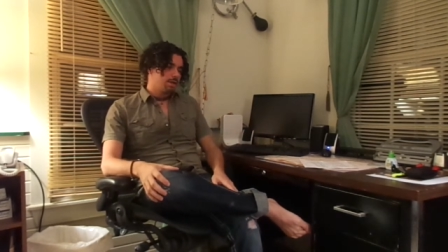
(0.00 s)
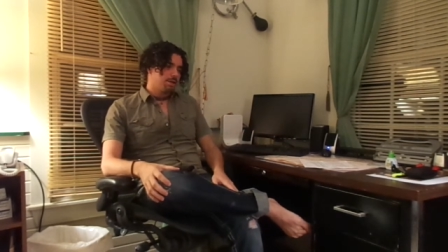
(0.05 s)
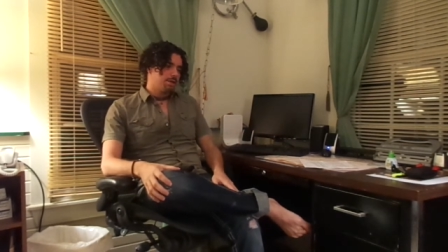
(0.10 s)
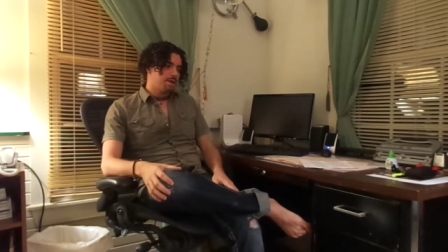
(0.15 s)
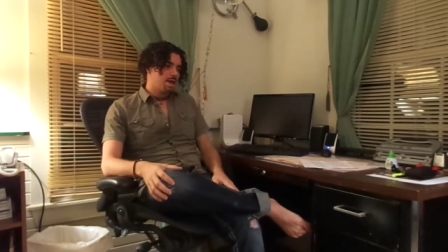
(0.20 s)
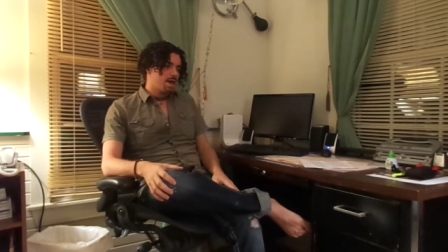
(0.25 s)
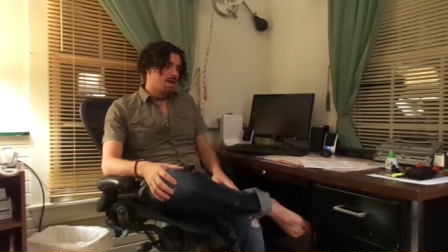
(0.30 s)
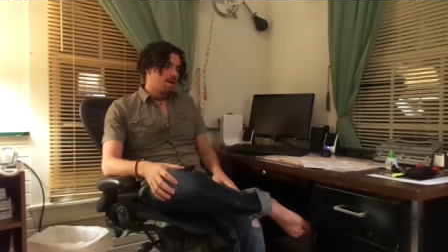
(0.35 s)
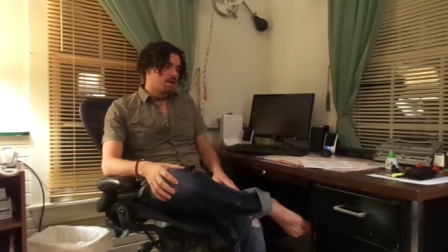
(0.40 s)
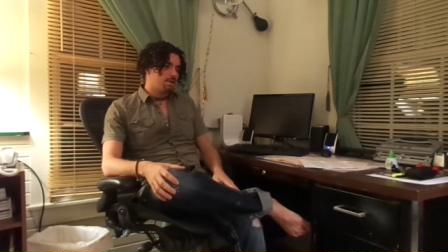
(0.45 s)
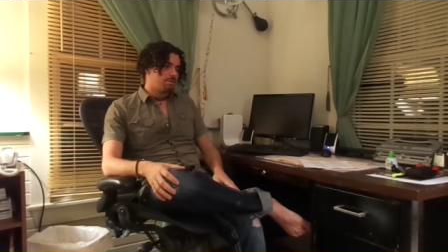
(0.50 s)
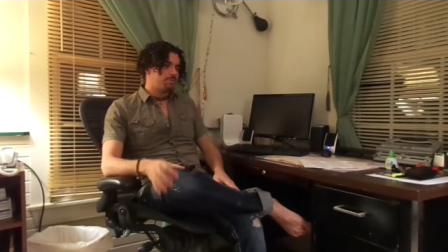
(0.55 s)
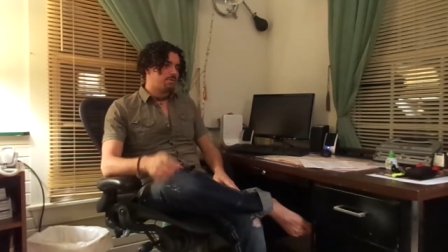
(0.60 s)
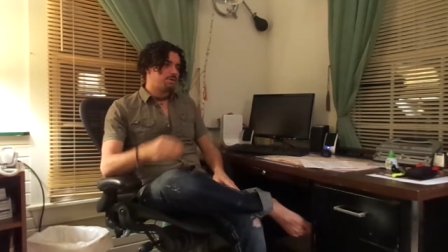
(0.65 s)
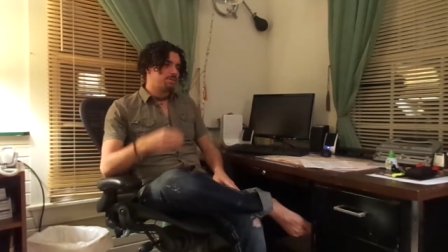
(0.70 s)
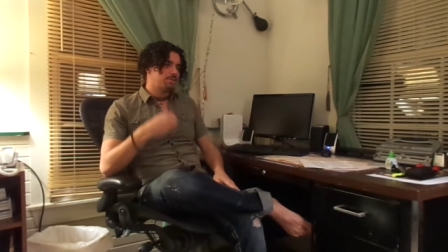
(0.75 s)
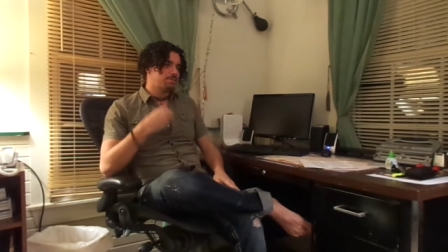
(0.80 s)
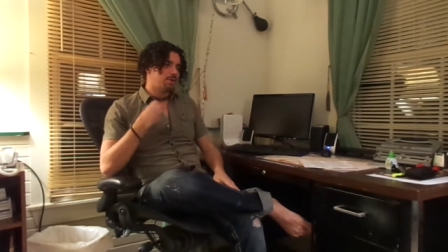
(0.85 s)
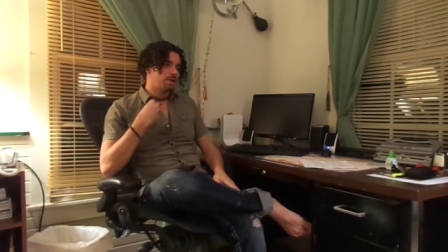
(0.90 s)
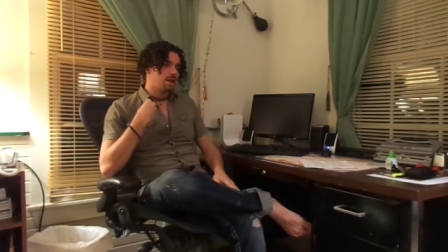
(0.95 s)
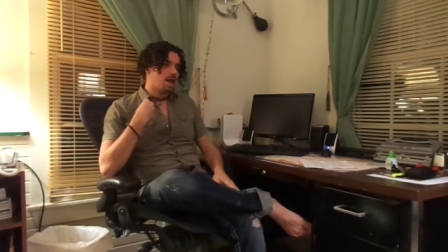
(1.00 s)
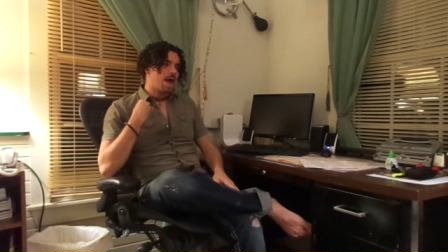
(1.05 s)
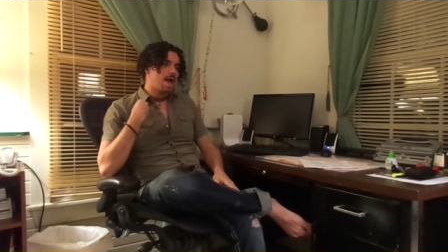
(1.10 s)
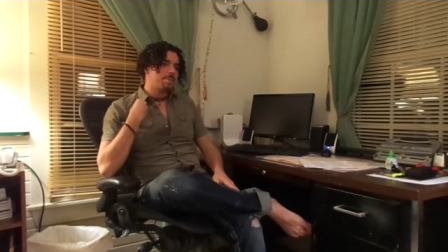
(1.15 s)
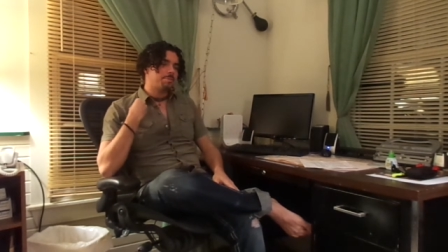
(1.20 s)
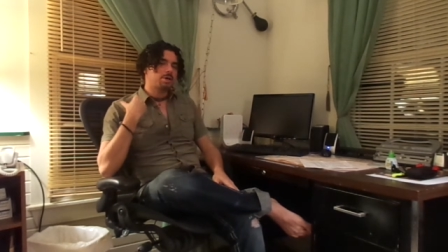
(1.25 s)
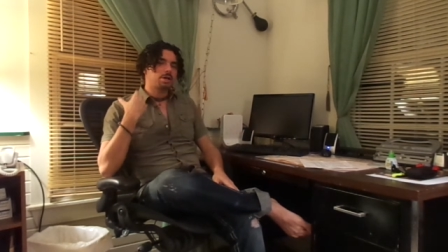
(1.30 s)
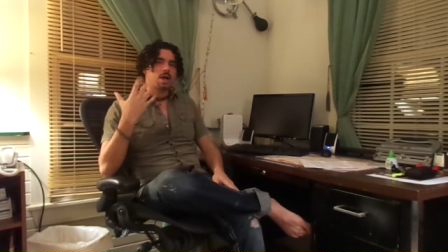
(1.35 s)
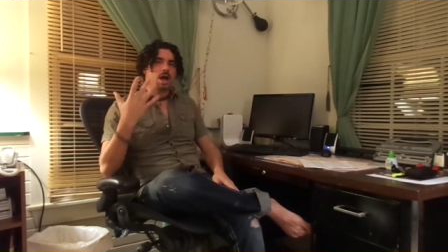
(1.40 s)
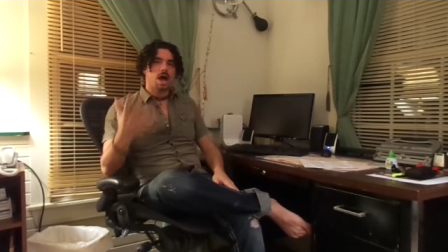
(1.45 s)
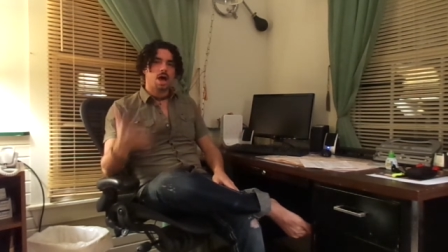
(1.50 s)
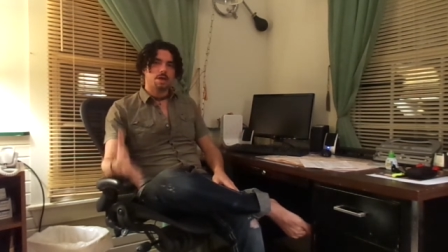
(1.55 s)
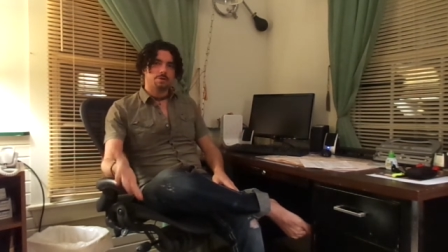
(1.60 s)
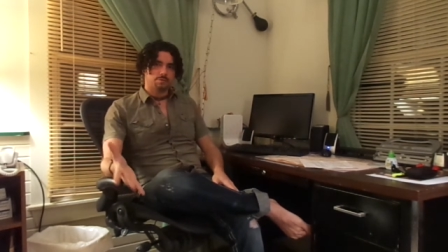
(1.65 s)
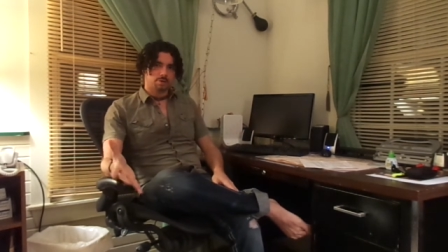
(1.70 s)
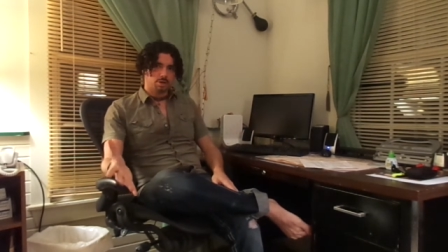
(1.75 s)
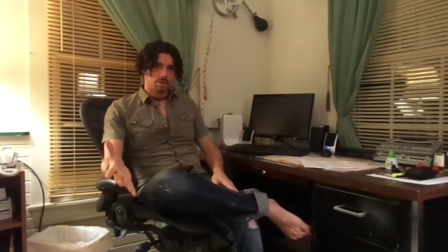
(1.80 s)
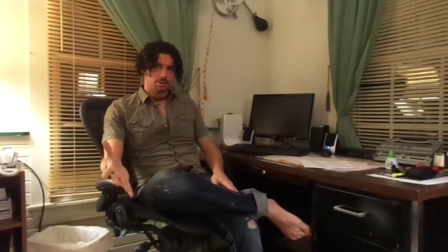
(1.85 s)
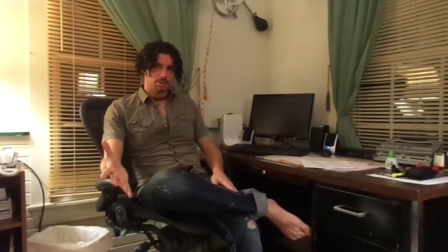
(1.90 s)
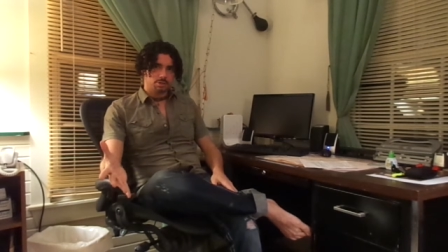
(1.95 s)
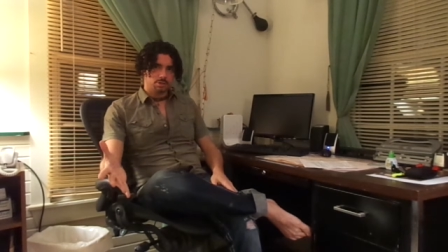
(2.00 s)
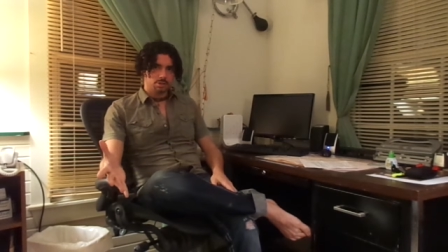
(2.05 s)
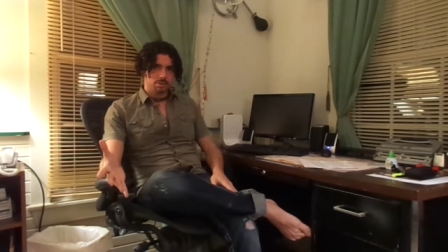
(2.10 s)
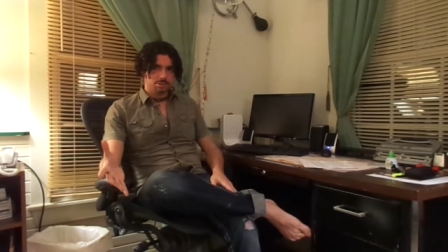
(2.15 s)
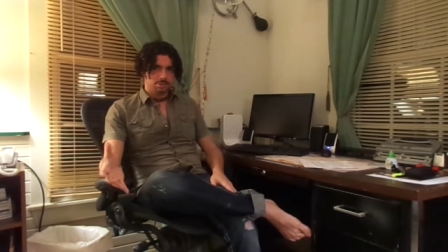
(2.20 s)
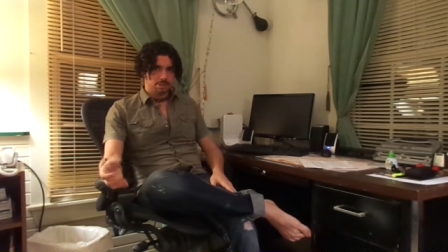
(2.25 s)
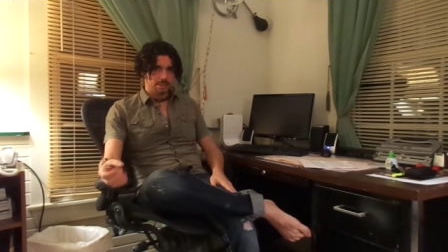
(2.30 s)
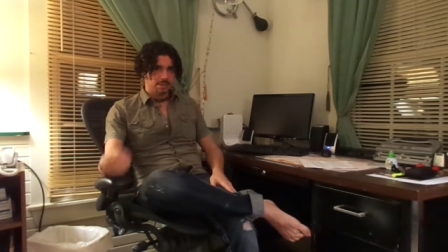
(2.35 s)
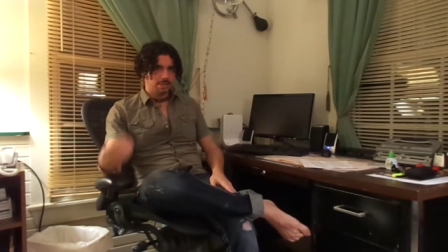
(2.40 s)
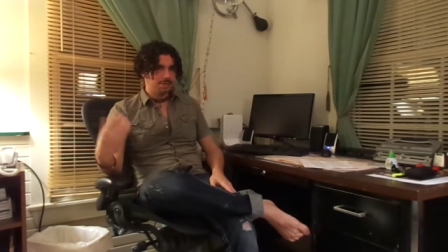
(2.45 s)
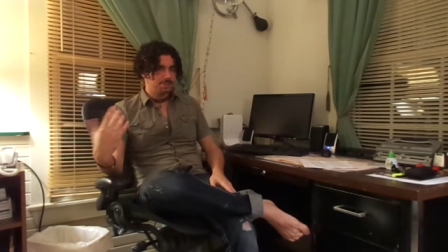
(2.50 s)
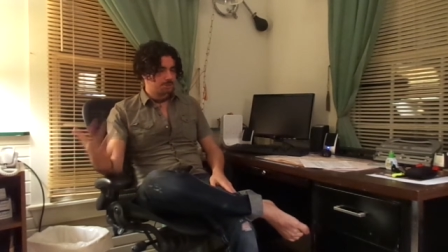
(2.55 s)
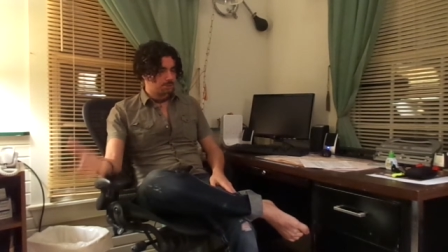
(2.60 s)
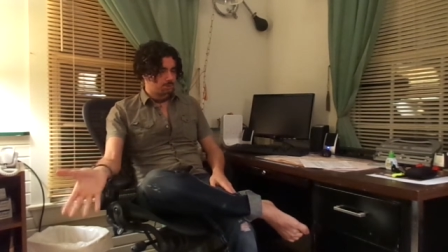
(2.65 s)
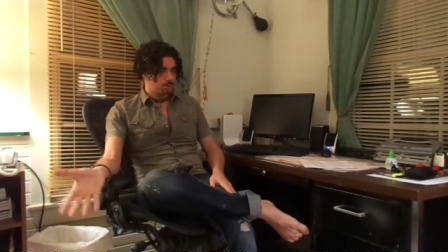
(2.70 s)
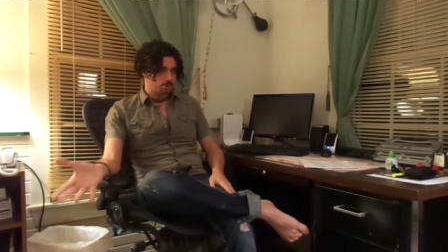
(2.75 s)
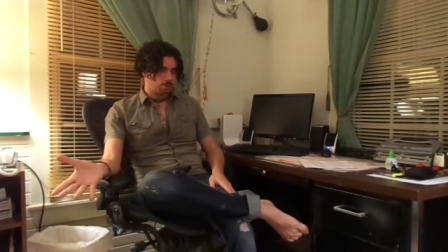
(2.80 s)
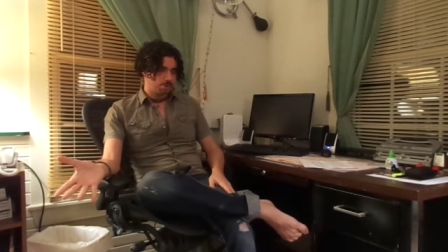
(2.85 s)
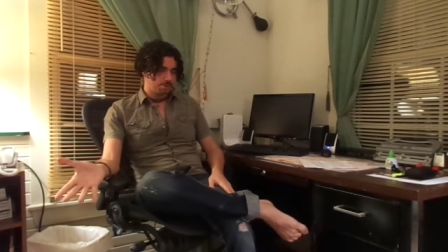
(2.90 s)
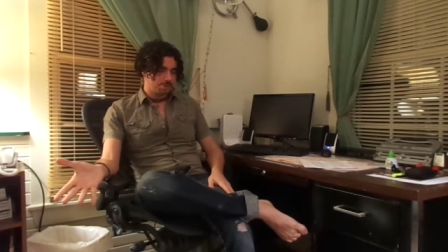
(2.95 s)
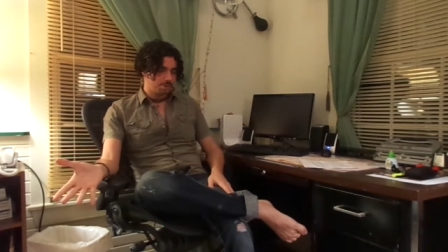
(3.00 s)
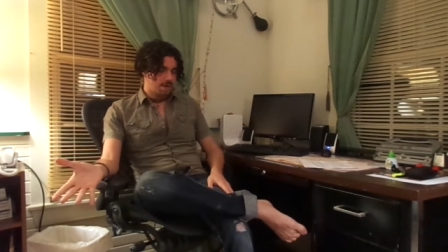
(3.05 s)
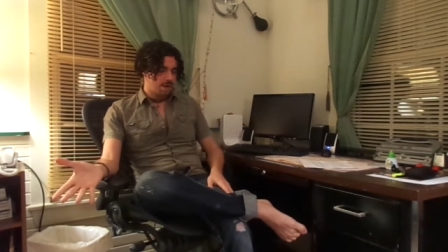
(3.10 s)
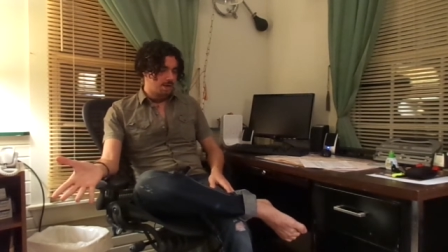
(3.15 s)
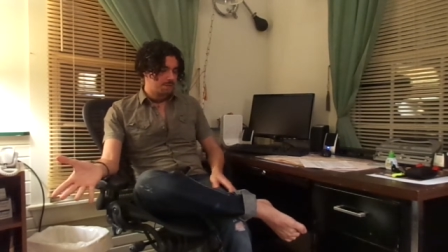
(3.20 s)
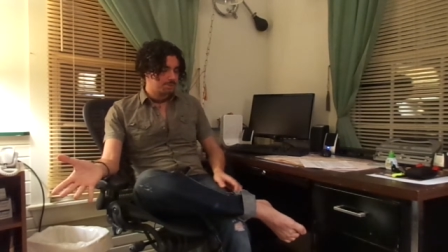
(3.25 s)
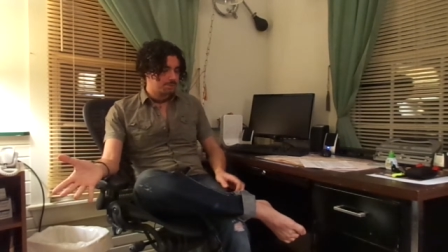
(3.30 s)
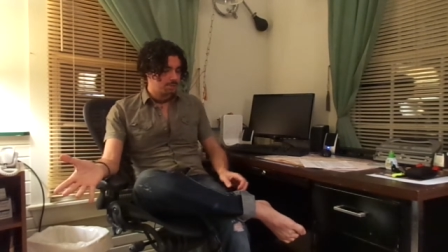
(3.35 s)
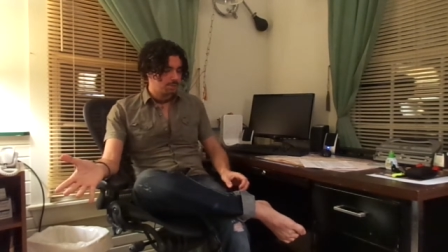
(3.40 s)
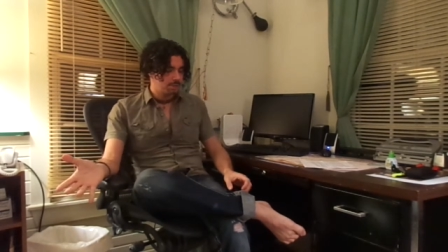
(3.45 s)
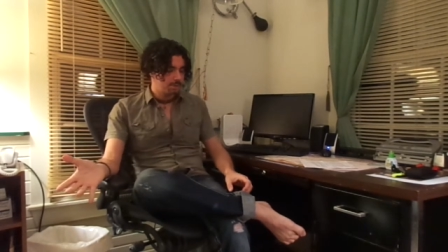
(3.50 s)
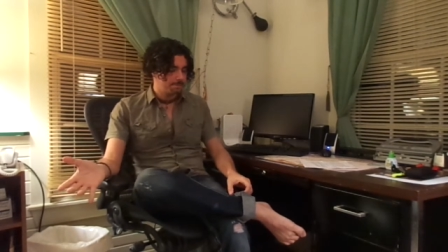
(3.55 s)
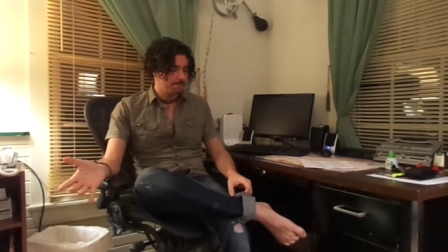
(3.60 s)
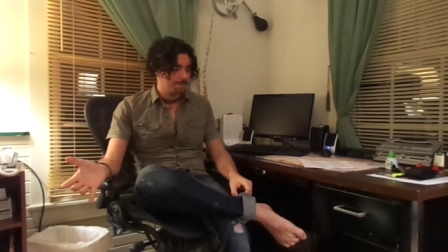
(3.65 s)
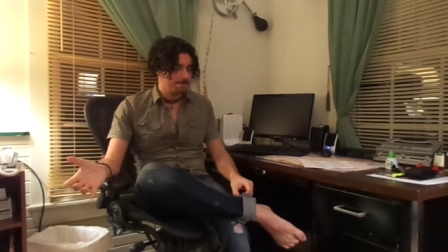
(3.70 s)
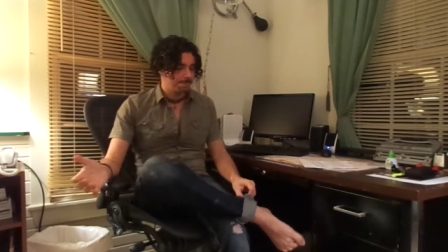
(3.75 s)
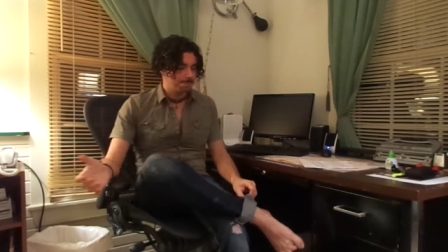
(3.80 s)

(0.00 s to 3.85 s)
Now, first of all, I'm a convert to Eastern Orthodoxy.